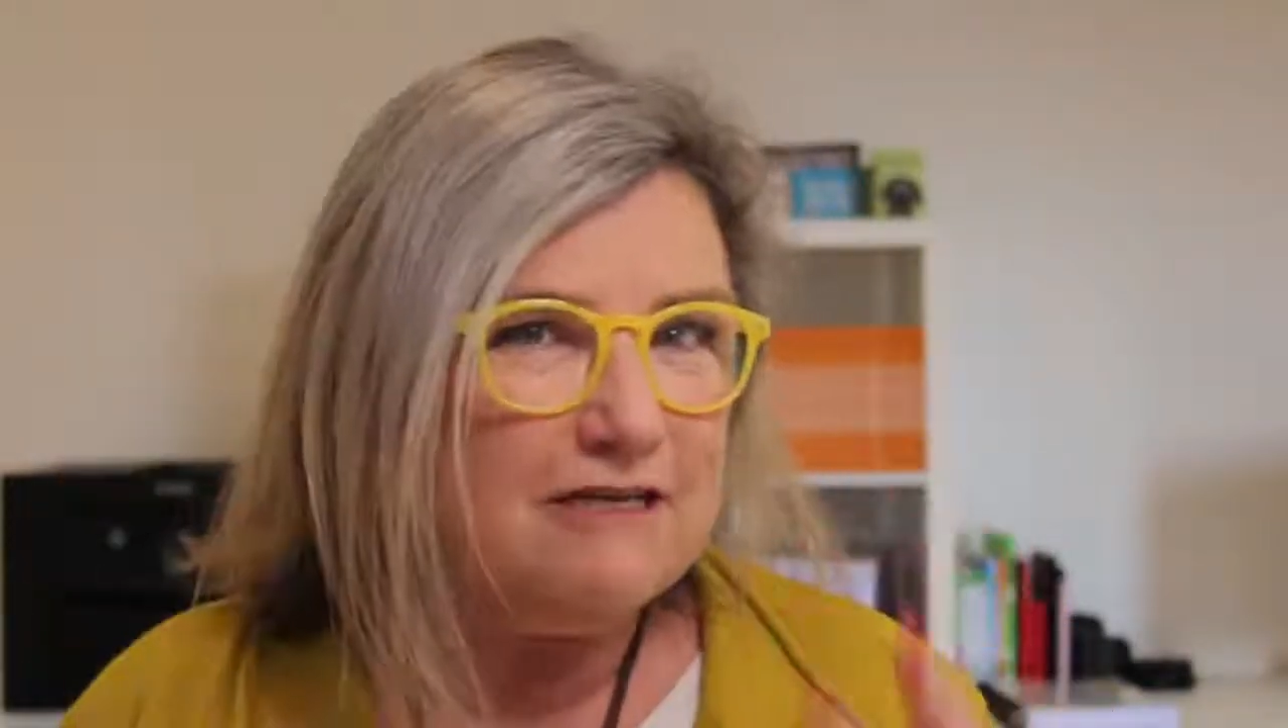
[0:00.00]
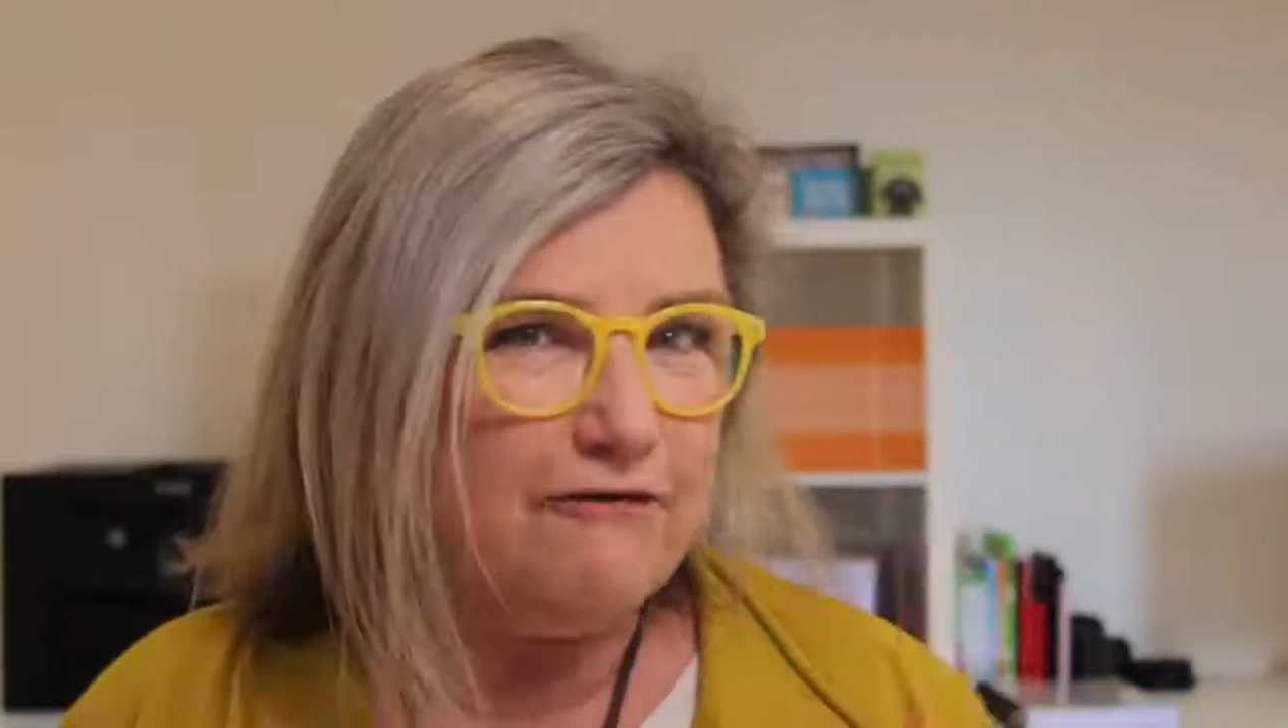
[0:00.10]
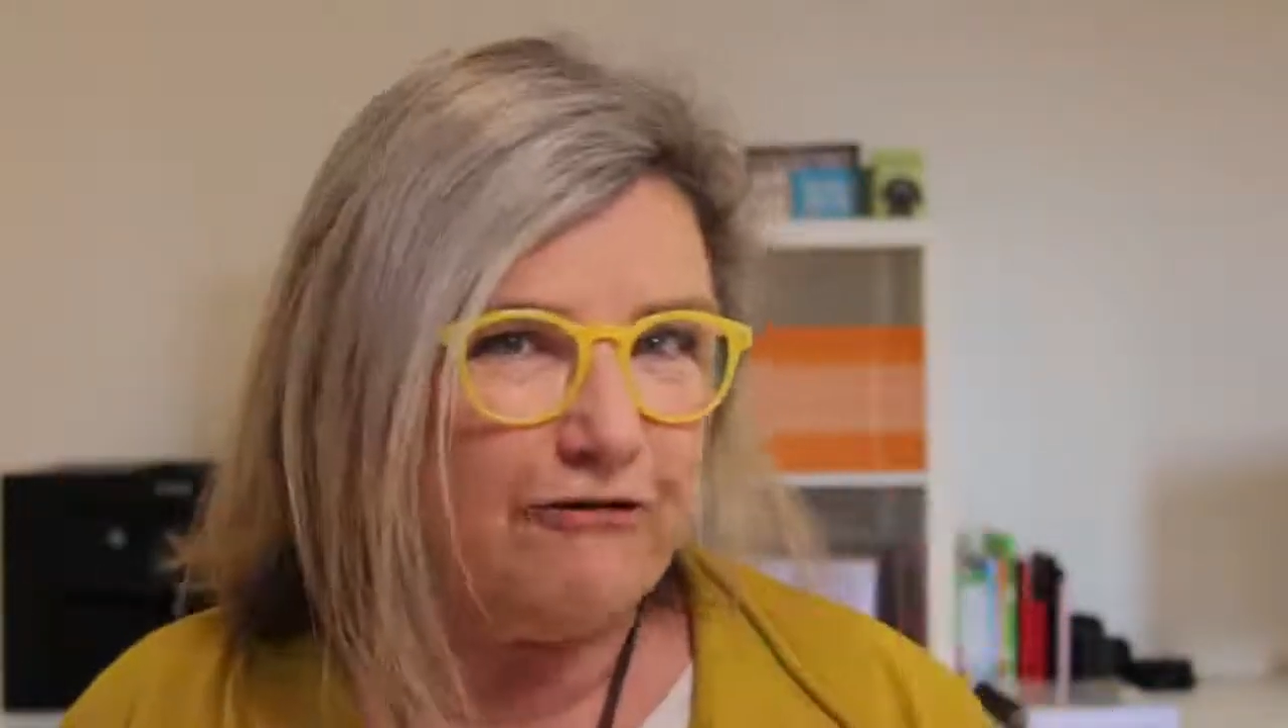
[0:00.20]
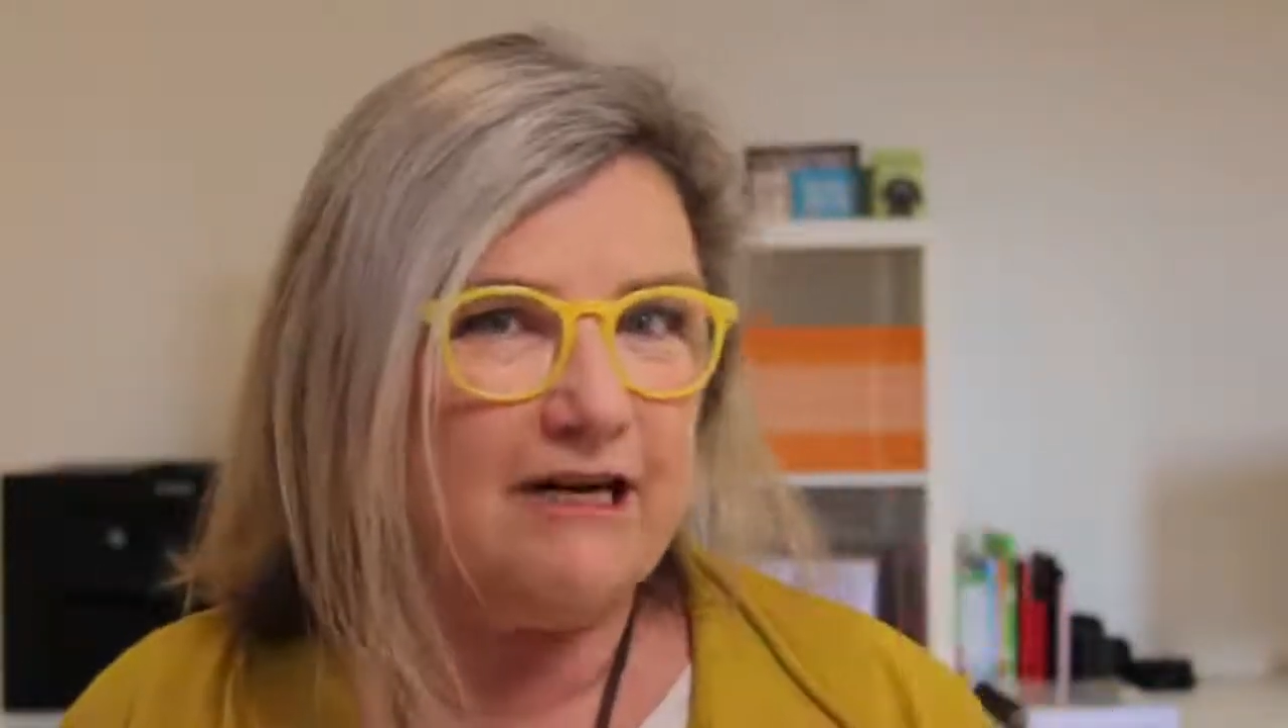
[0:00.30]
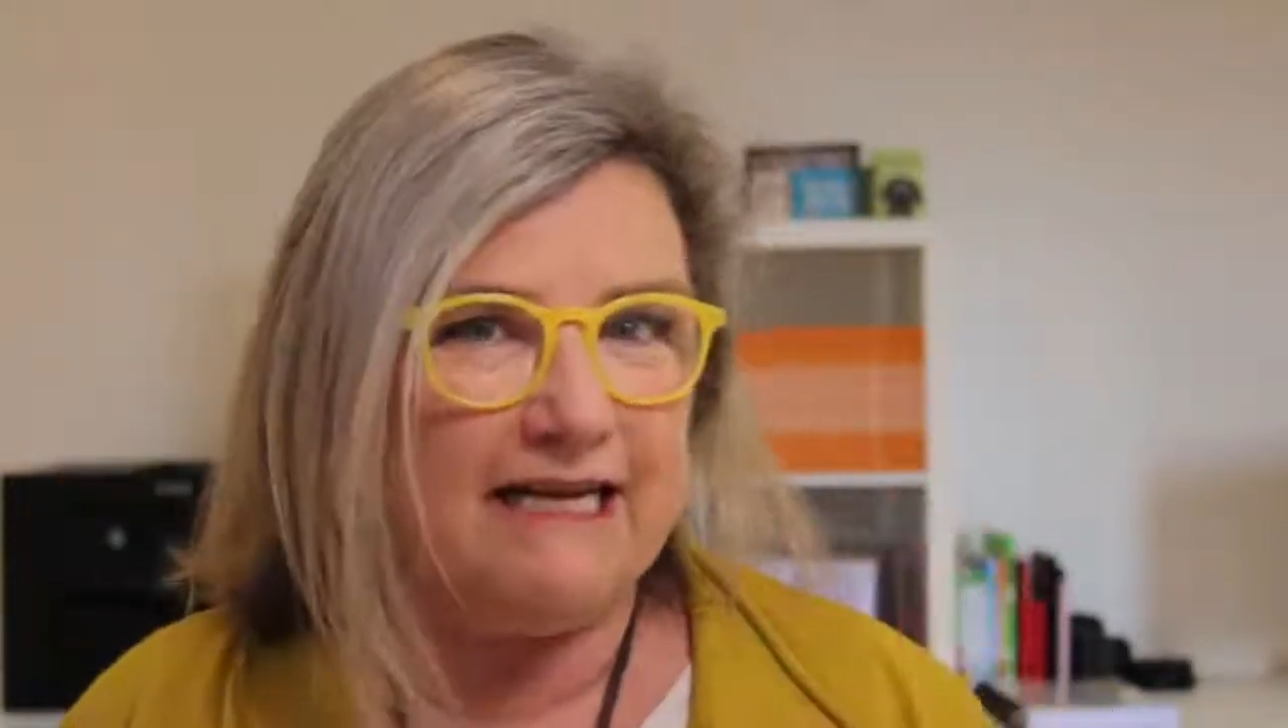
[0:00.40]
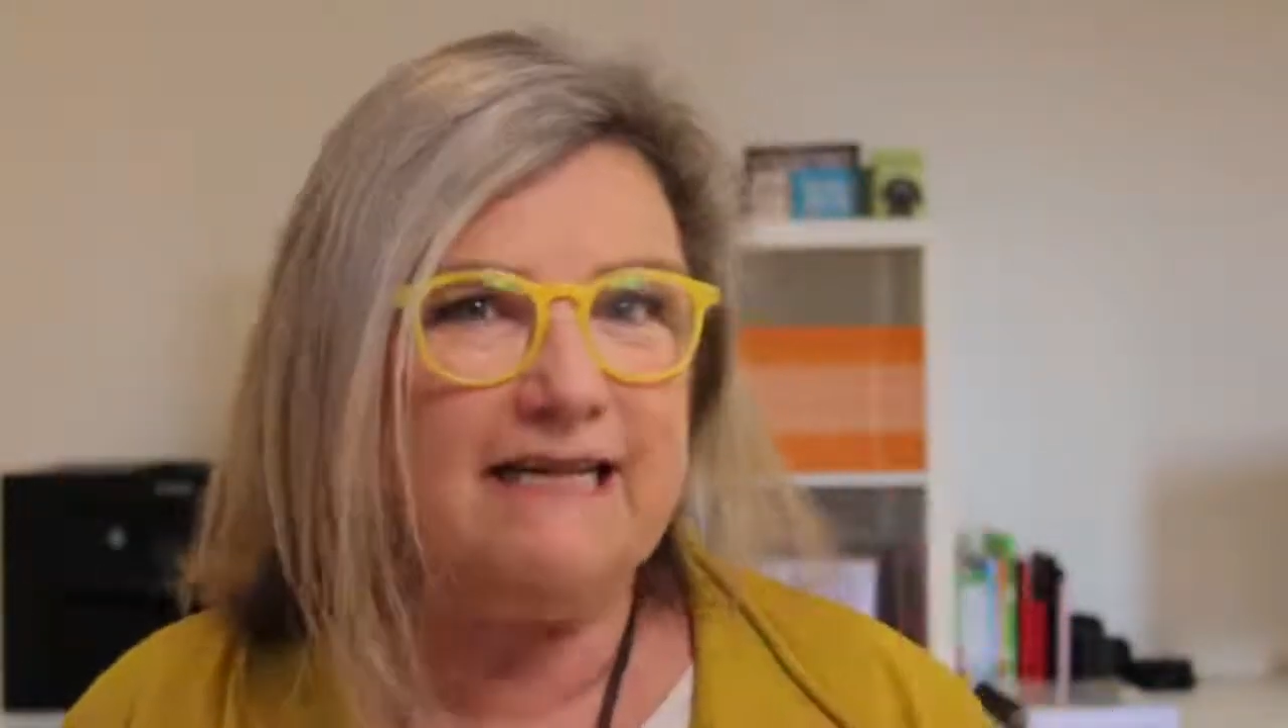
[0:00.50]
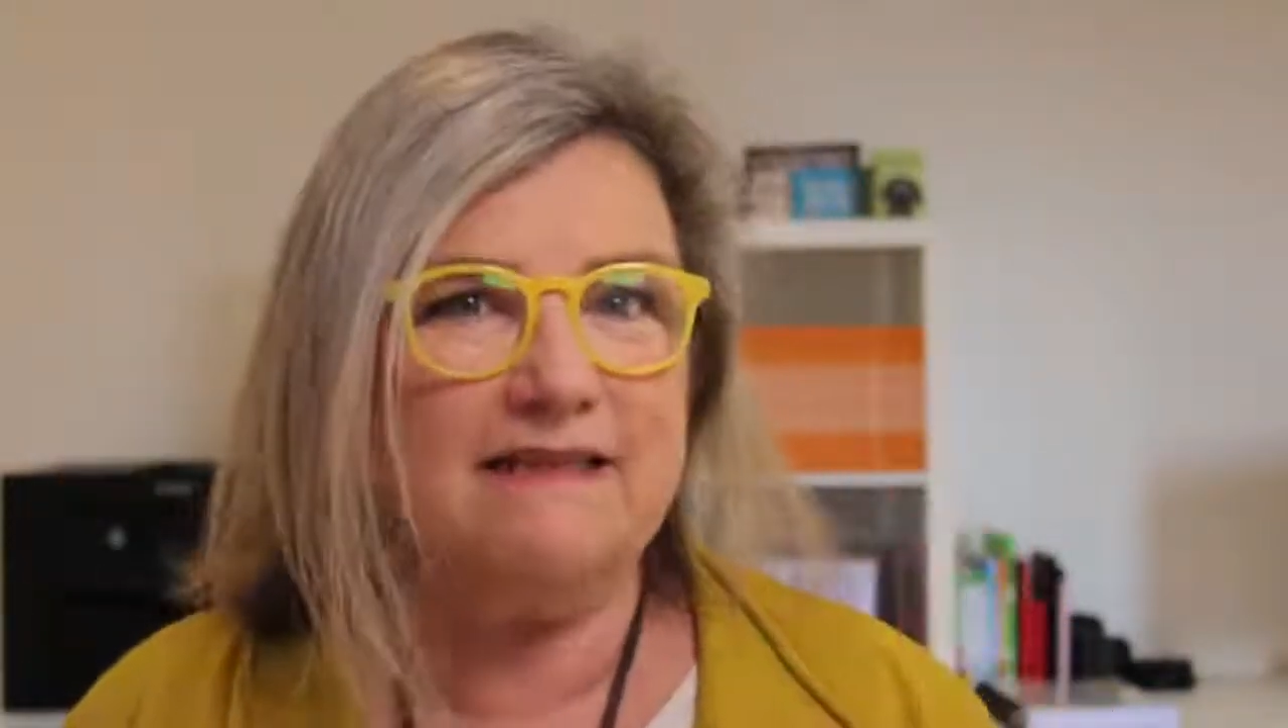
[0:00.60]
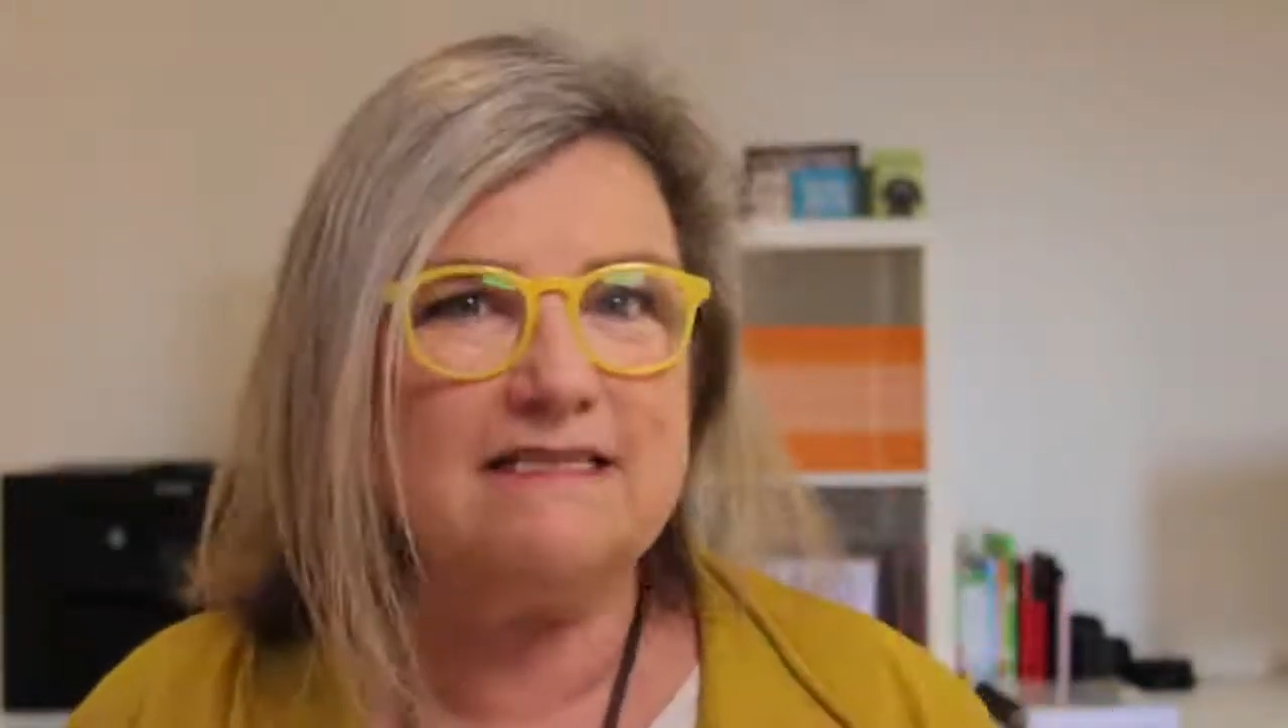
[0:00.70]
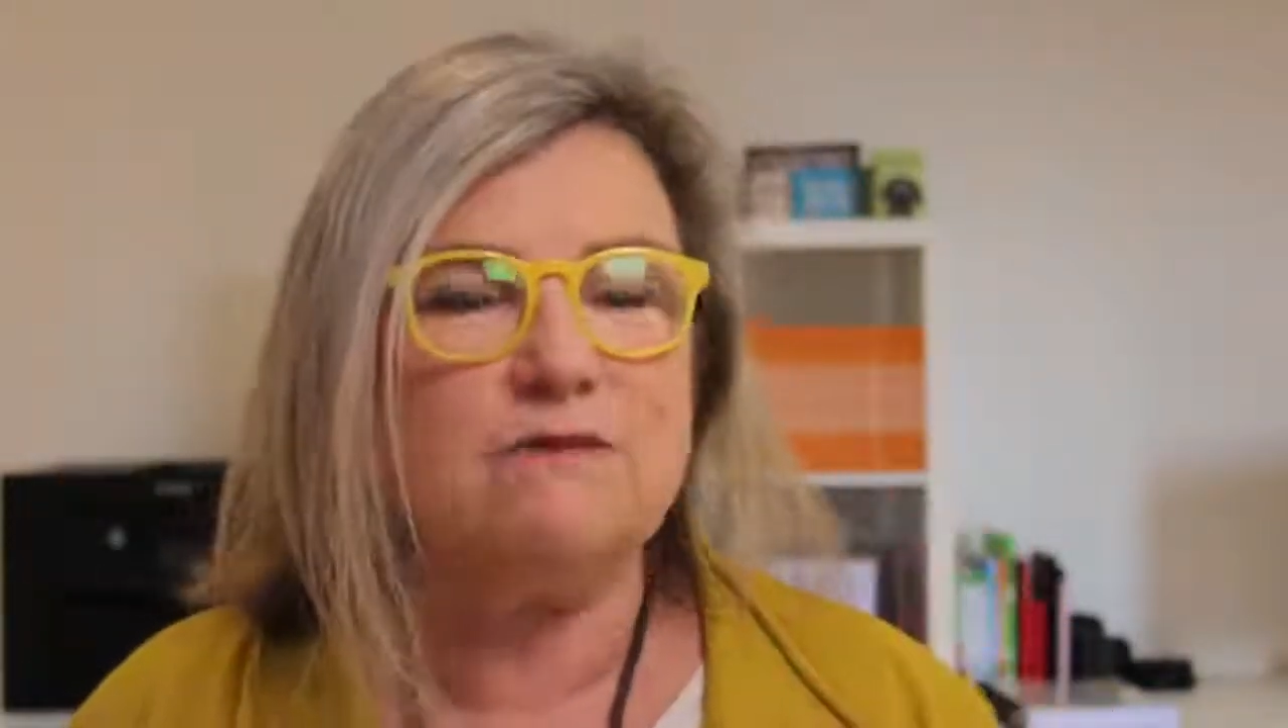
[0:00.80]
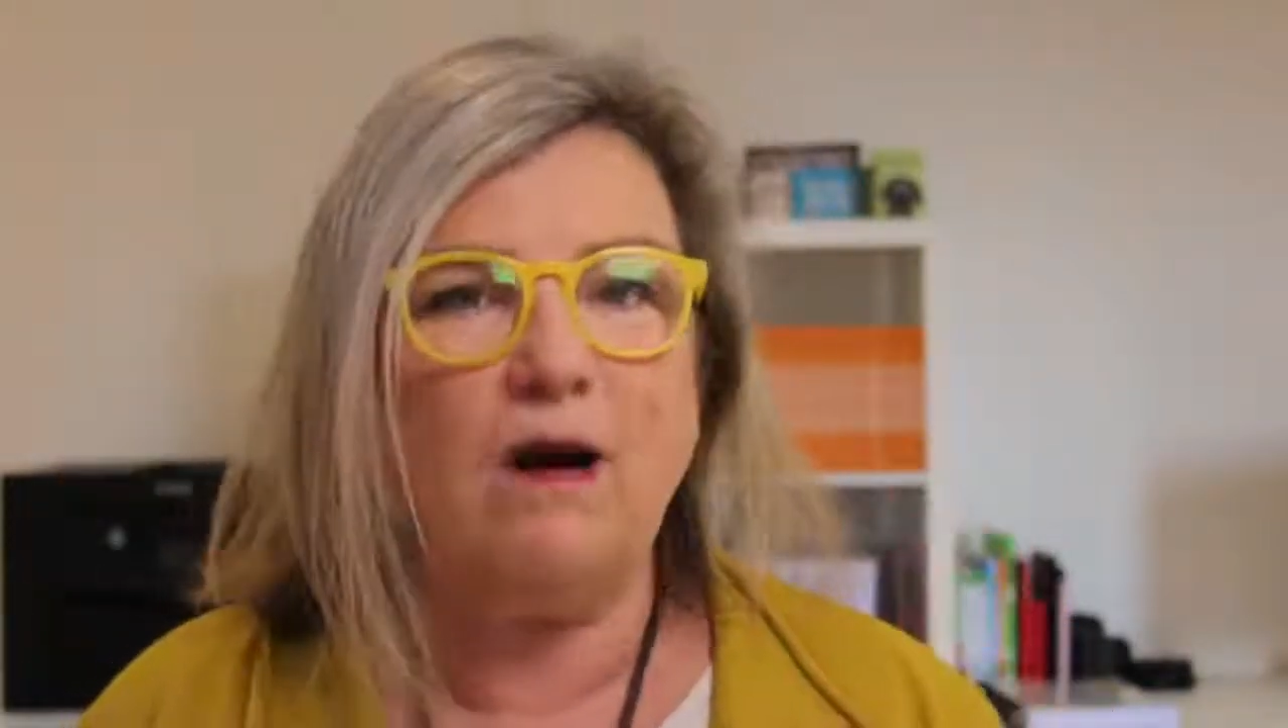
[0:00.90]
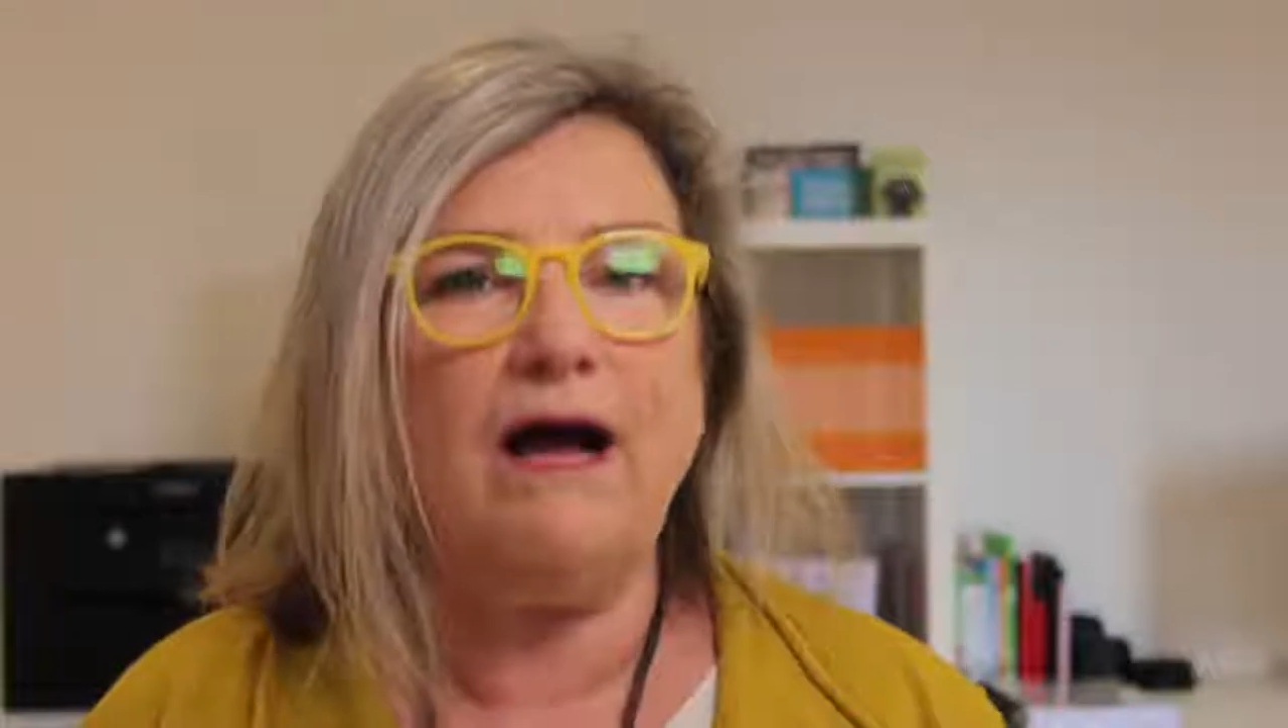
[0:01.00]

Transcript: differently in this